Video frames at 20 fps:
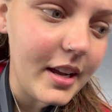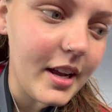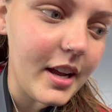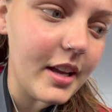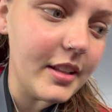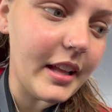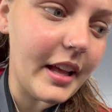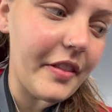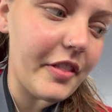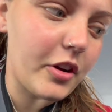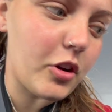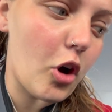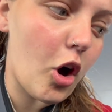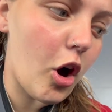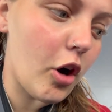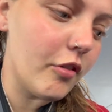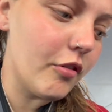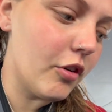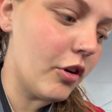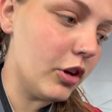And like the
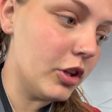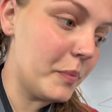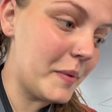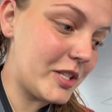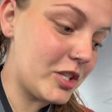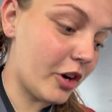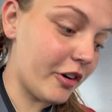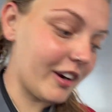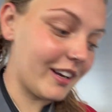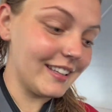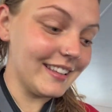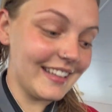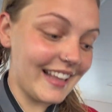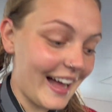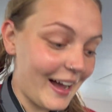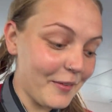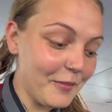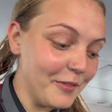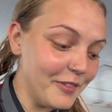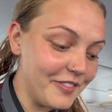coral, and we saw a
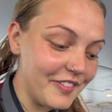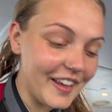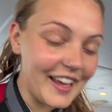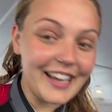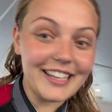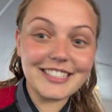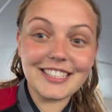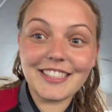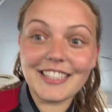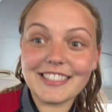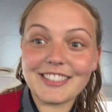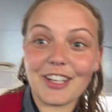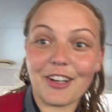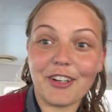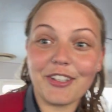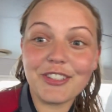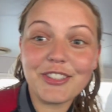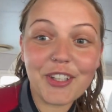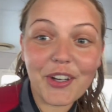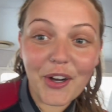clownfish and I saw a
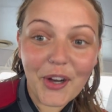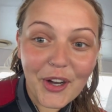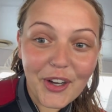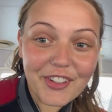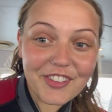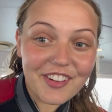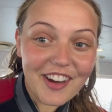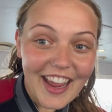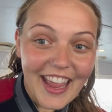dory.